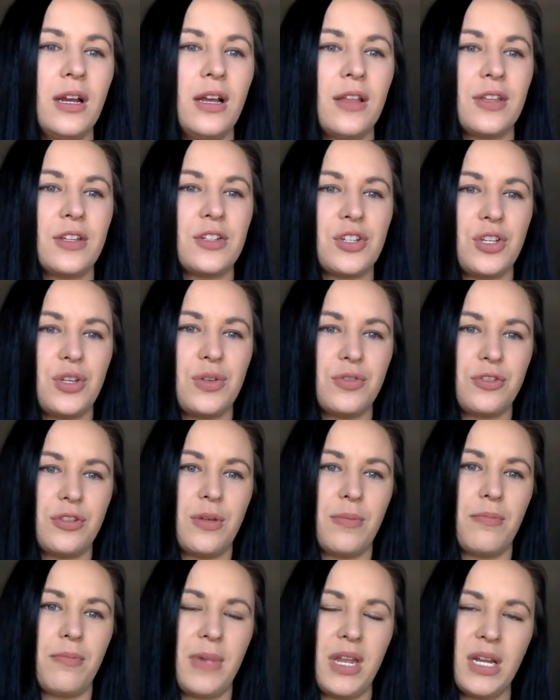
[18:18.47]
than to use the
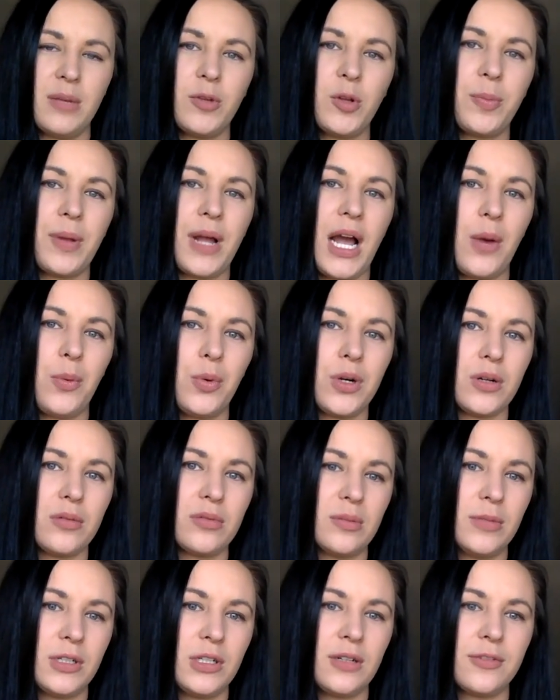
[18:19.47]
minimal power a
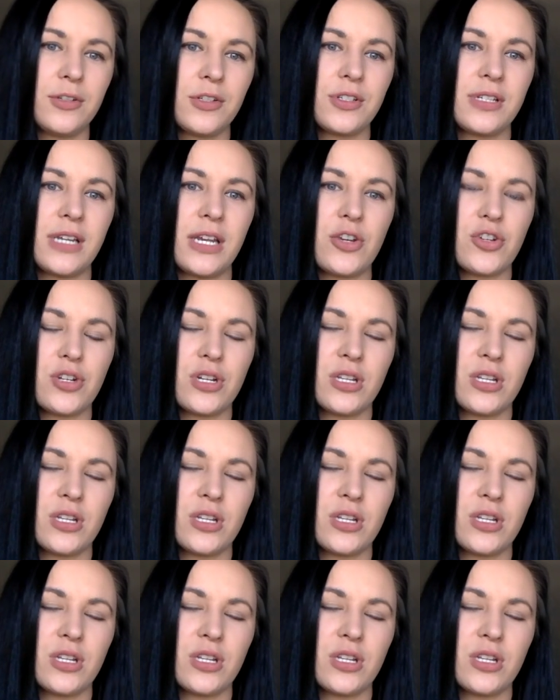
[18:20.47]
woman of her station